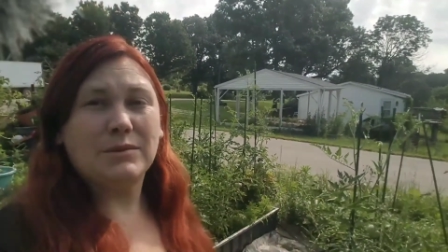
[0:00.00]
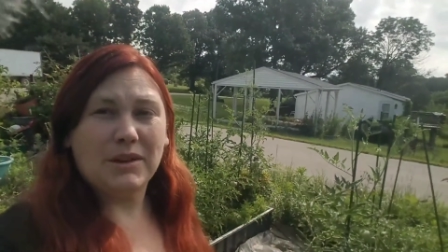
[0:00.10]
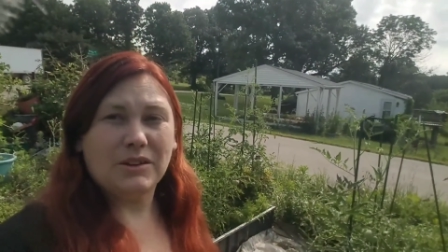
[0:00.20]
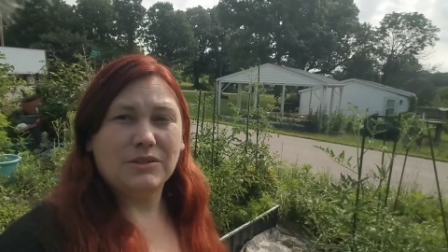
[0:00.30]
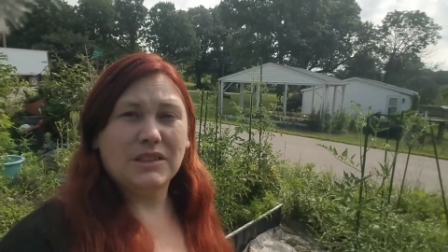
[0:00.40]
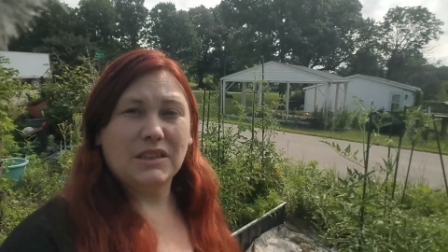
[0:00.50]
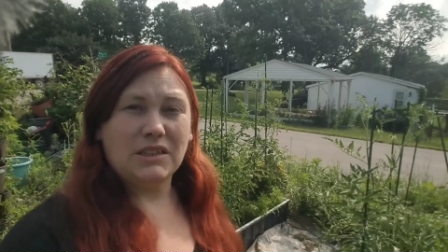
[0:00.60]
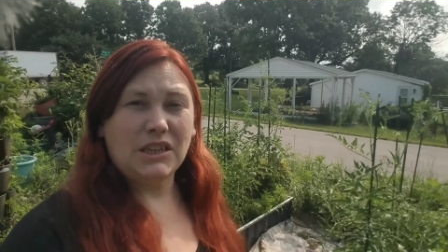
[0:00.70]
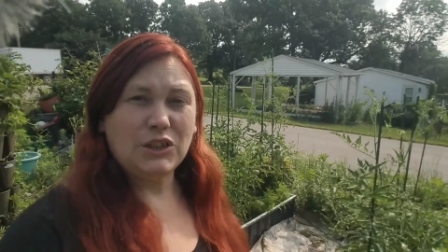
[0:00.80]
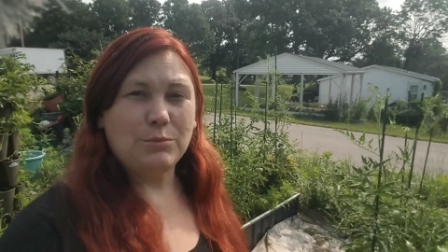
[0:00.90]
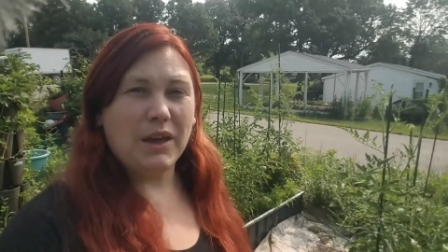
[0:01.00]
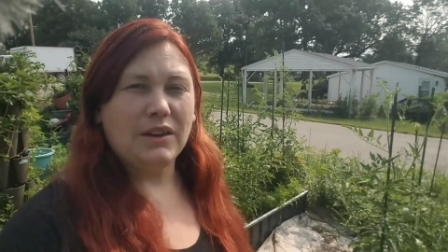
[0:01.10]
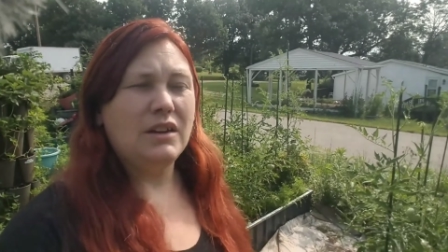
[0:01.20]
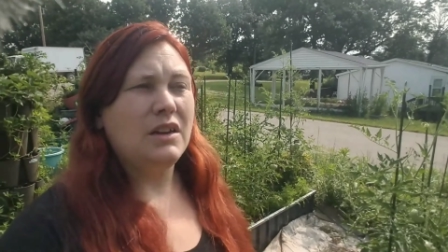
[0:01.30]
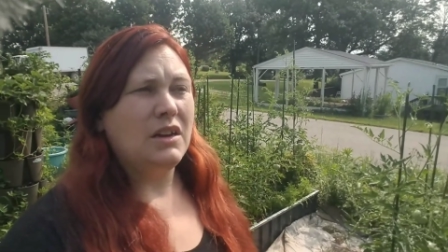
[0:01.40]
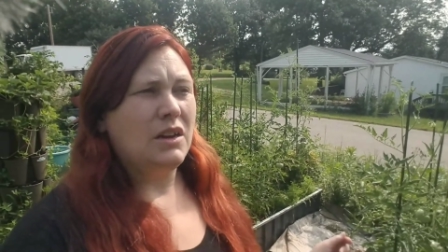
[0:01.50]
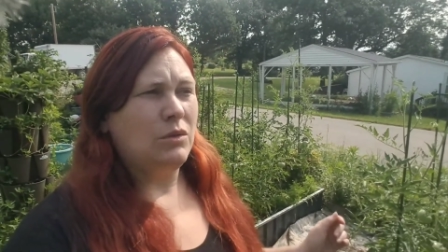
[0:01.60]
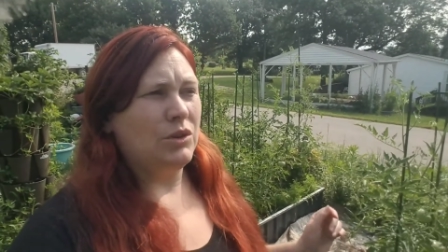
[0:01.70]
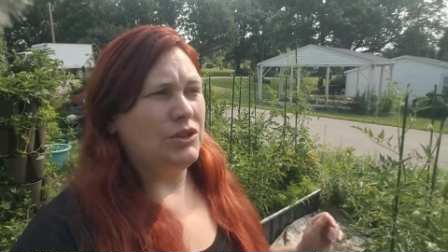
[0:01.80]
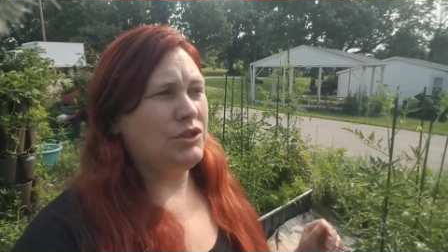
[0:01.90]
tomatoes in each bed,
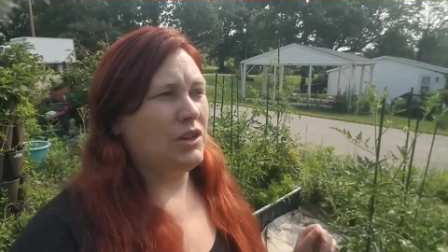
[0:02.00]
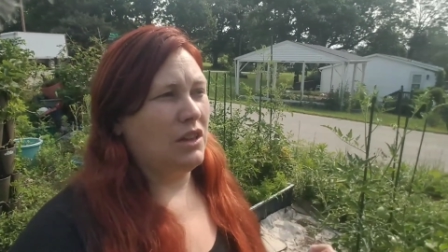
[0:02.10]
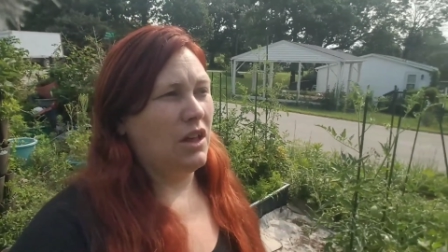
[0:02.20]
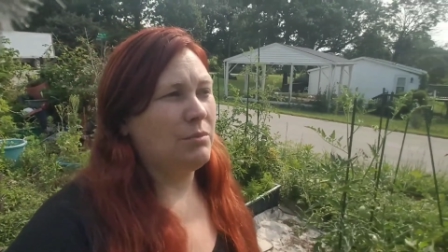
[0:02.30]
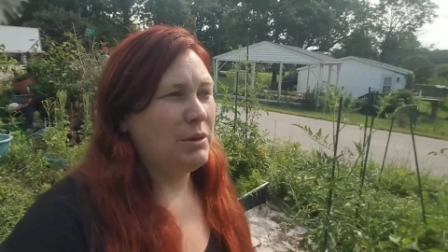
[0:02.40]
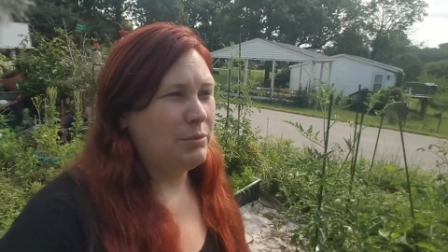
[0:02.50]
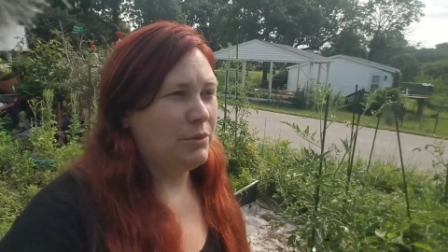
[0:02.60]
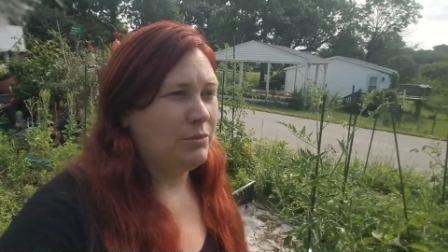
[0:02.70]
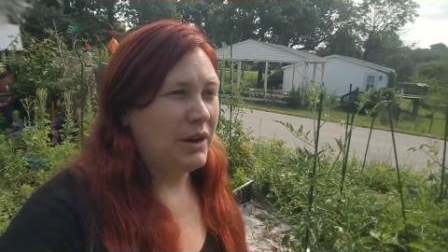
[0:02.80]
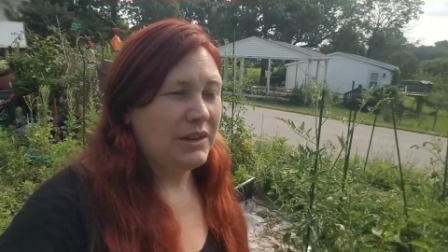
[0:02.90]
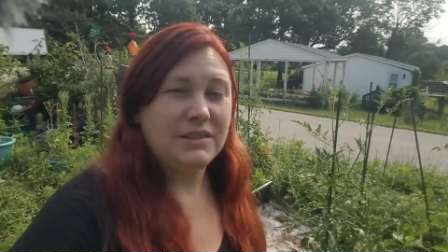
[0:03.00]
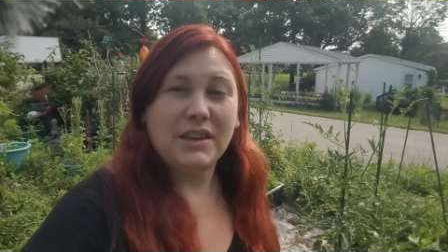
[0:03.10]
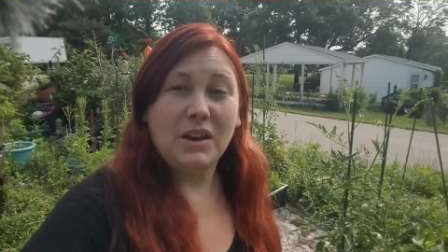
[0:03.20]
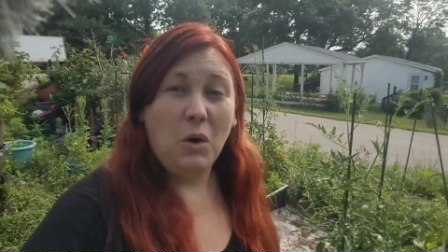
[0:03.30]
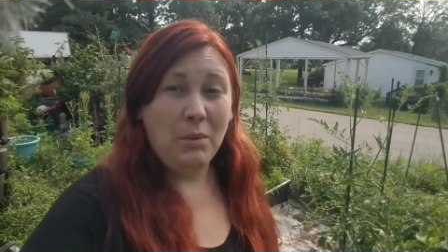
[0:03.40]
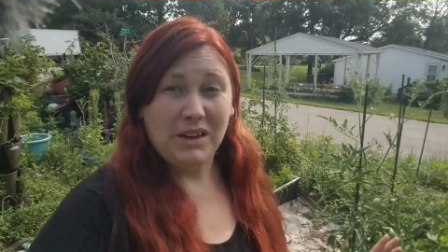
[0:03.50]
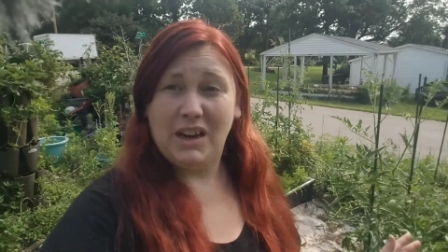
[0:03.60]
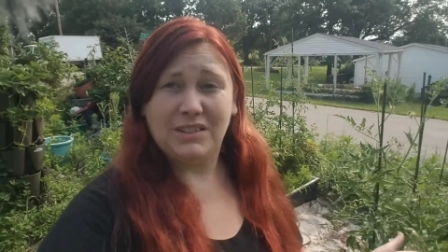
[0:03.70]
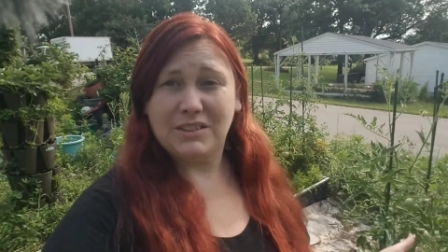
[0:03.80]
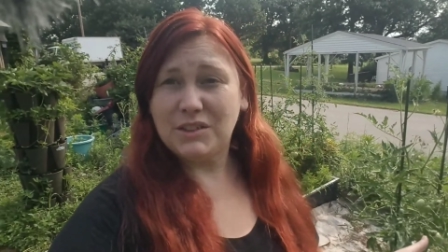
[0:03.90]
which a lot of people might say, oh my
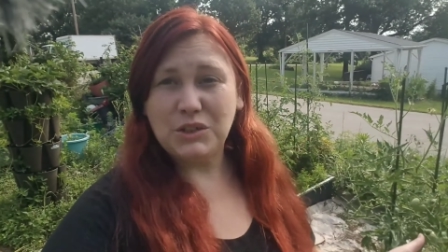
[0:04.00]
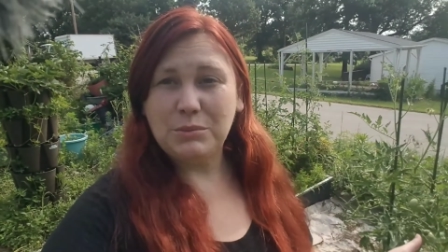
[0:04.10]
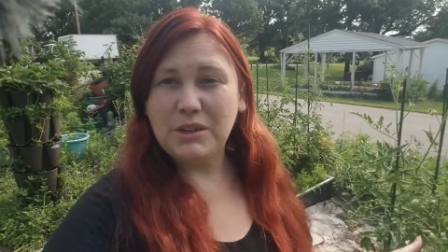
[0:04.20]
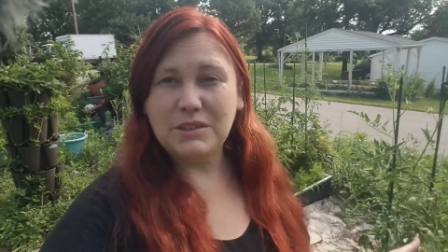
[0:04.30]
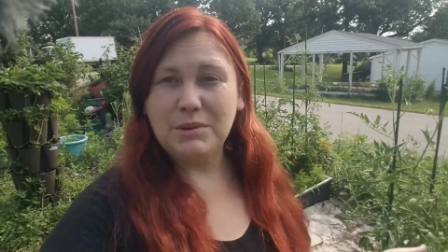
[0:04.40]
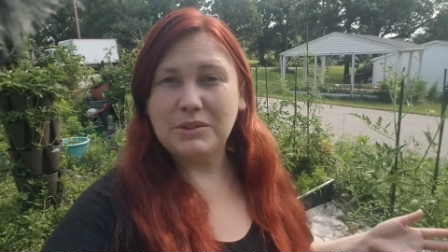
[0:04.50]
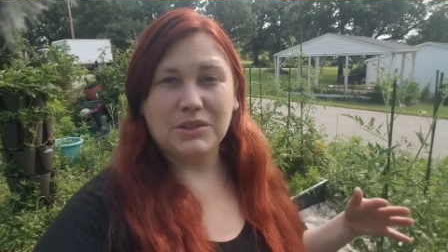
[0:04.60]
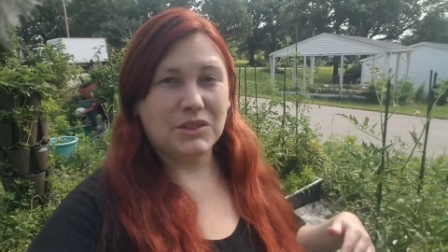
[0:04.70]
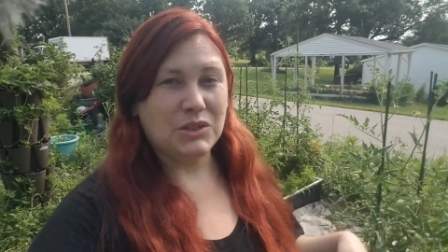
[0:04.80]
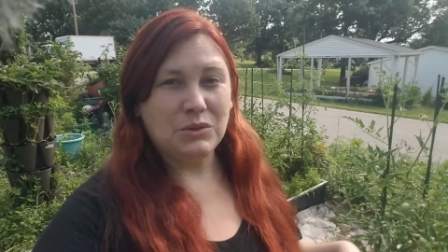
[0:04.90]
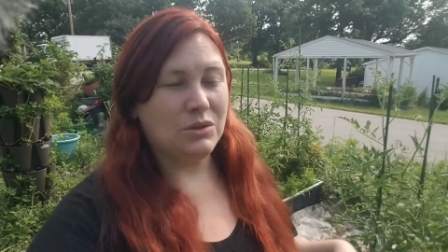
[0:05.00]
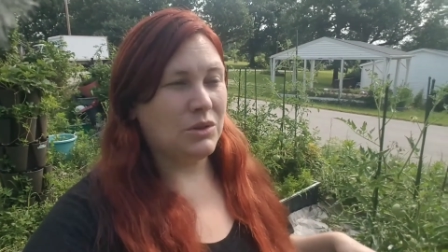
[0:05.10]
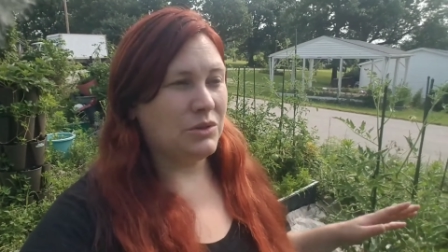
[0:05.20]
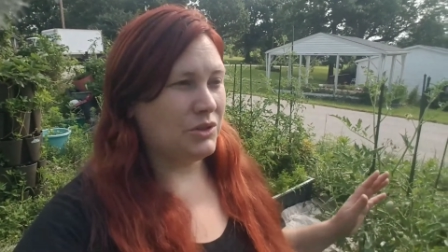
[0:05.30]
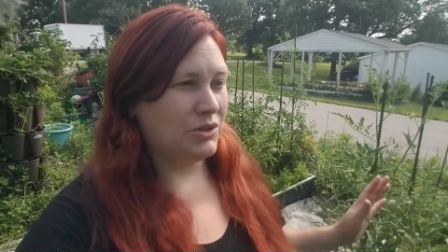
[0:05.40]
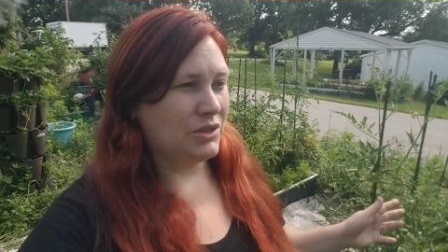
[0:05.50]
god, that's too many tomatoes, it's too close, you're